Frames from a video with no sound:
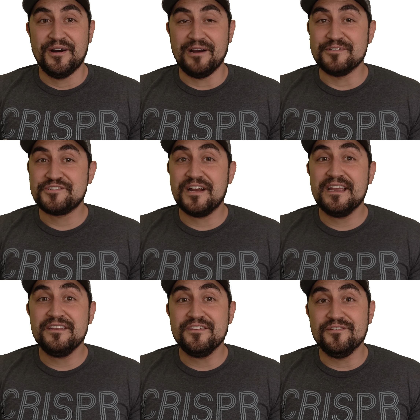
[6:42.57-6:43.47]
I was
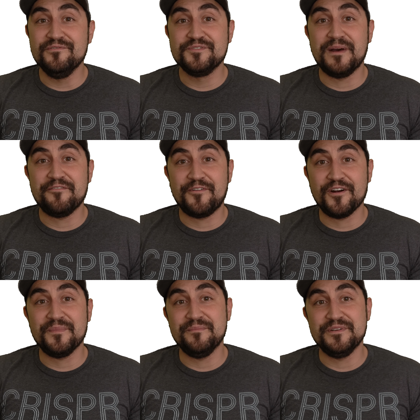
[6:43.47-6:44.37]
trying to use my
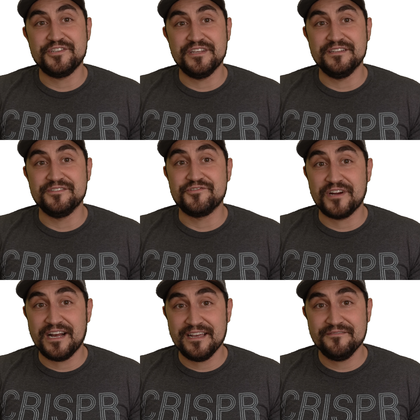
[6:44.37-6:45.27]
farming machine
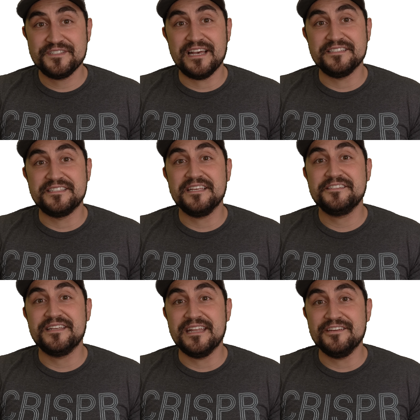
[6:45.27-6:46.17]
drives as
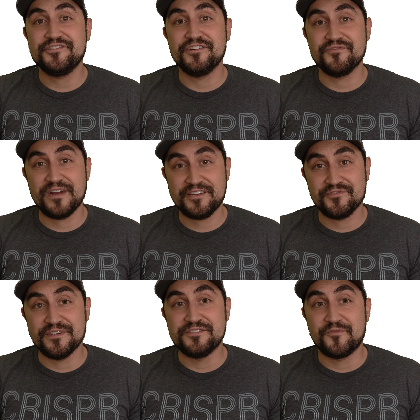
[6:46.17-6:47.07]
destination
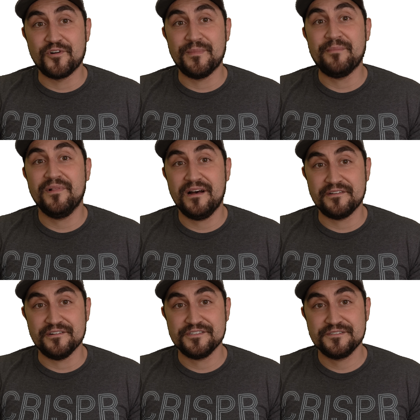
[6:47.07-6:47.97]
directories for my
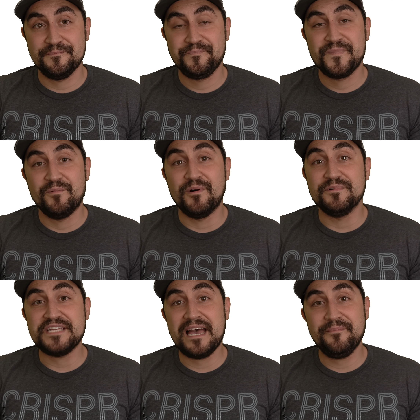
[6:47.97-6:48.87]
plotters. What
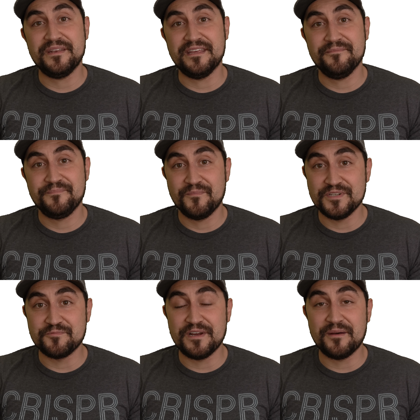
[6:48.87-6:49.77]
was happening
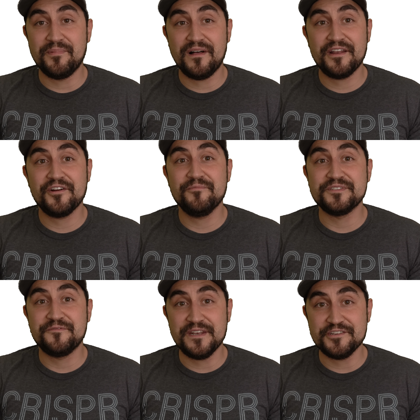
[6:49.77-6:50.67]
was when a plotter
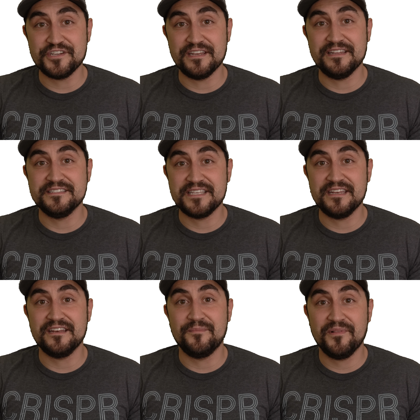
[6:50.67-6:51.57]
was finishing and
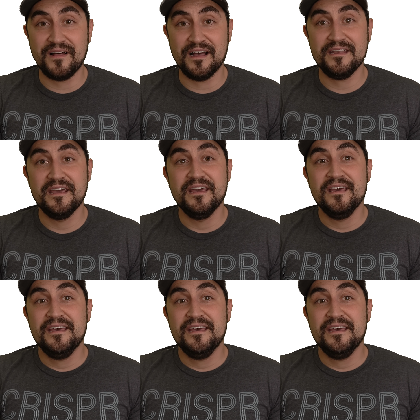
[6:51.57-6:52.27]
sending a plot,